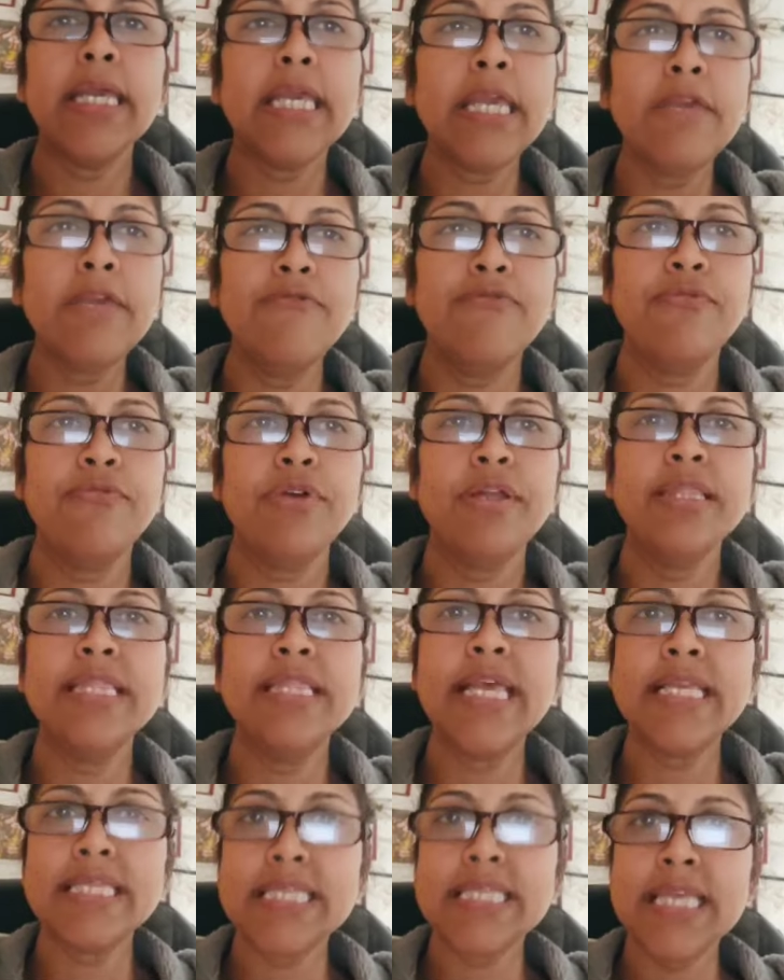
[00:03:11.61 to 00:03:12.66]
If
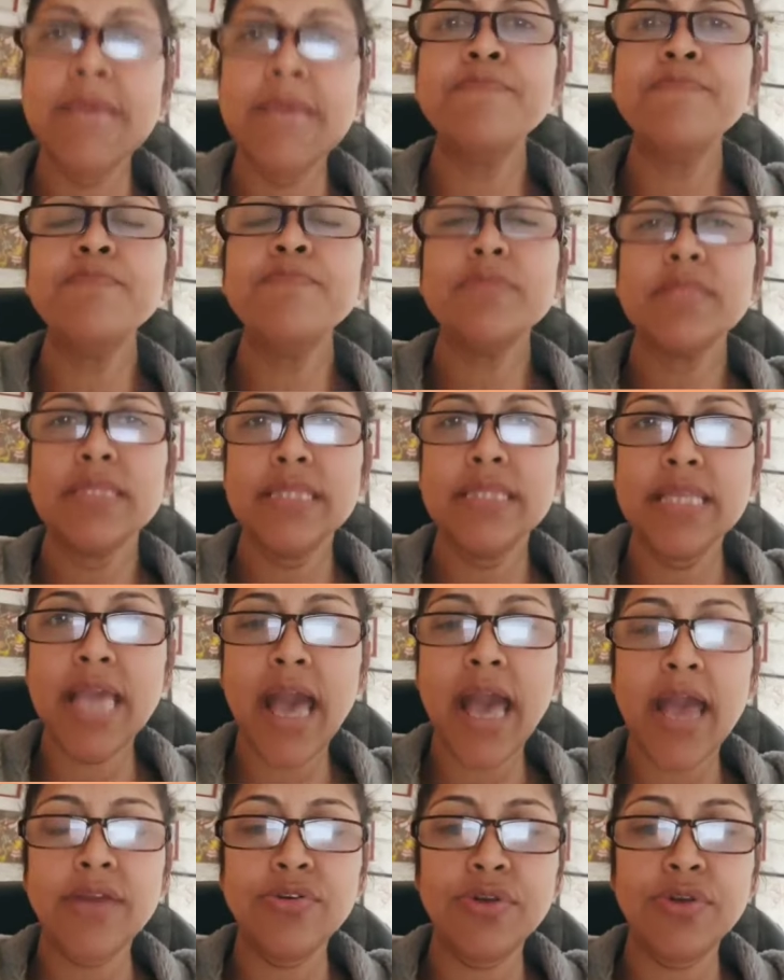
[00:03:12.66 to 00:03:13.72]
they seem
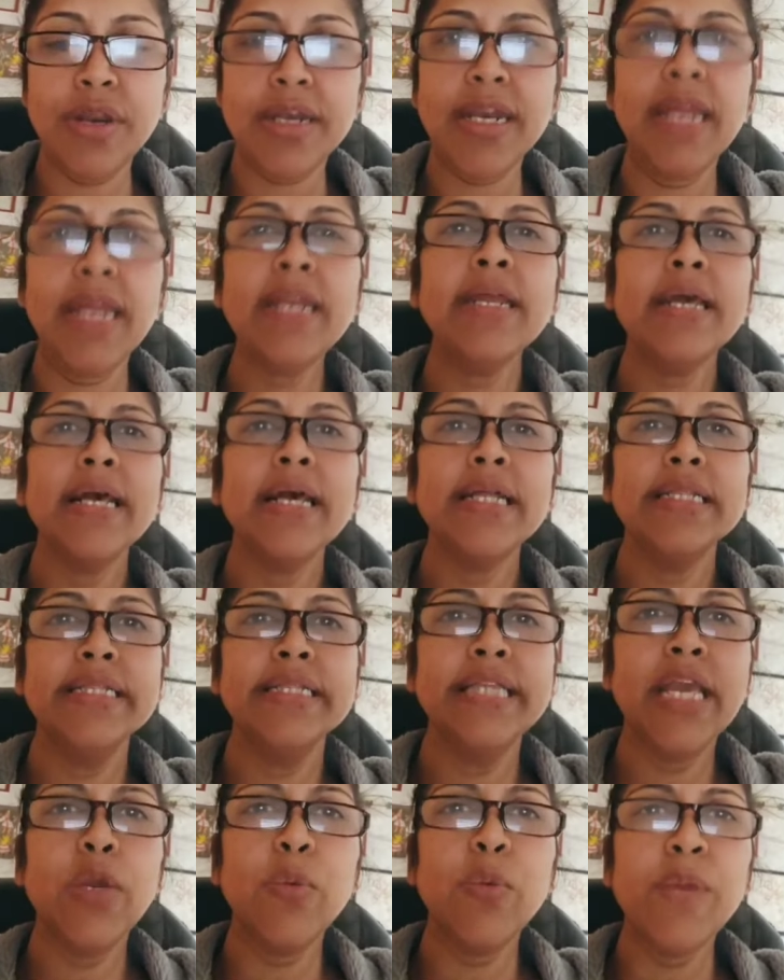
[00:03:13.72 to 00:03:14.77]
dehydrated,
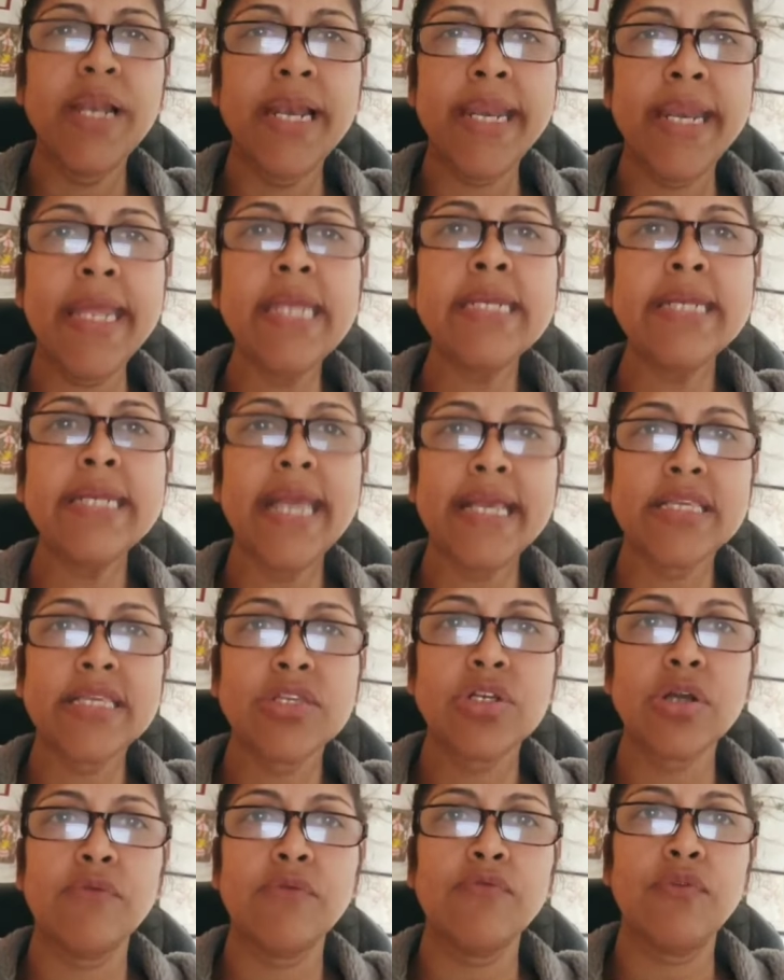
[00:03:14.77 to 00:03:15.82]
they will need
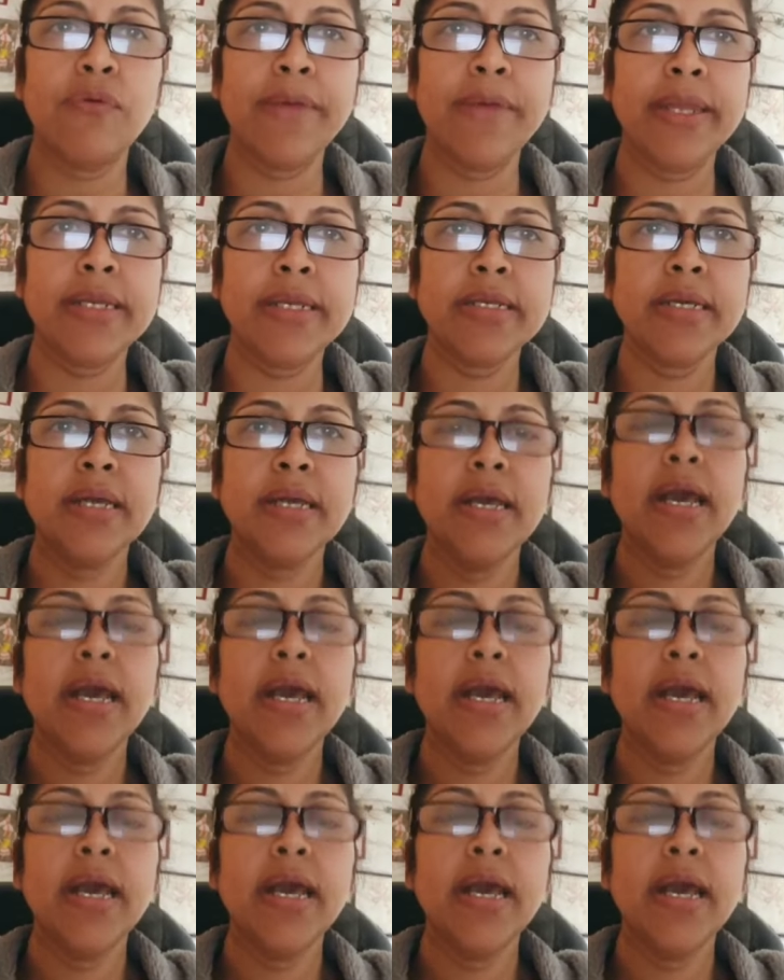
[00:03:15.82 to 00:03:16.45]
extra fluid.